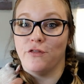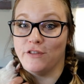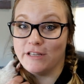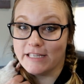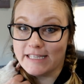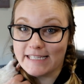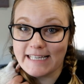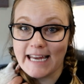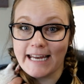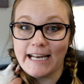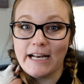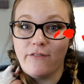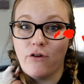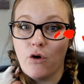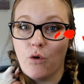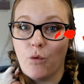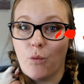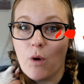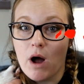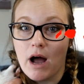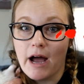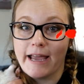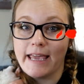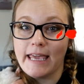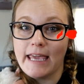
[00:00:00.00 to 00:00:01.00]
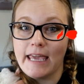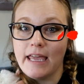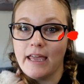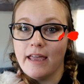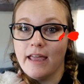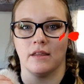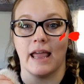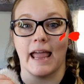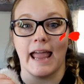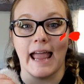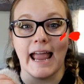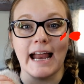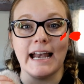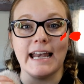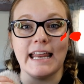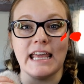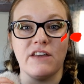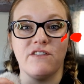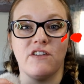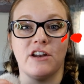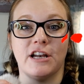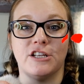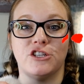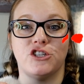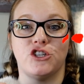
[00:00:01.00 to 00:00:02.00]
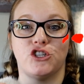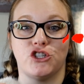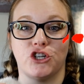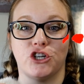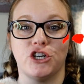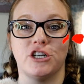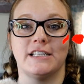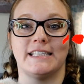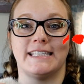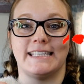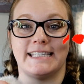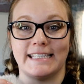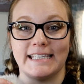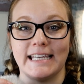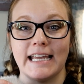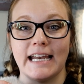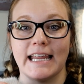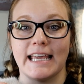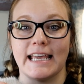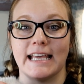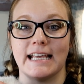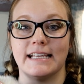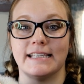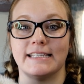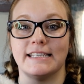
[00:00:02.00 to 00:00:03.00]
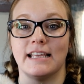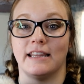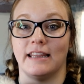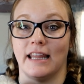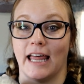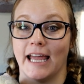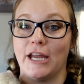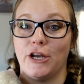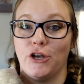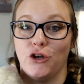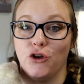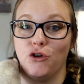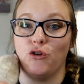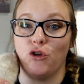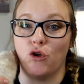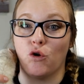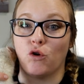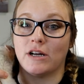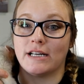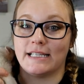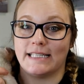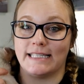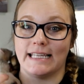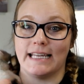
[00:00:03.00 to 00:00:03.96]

the state of Hawaii, and even in certain cities like New York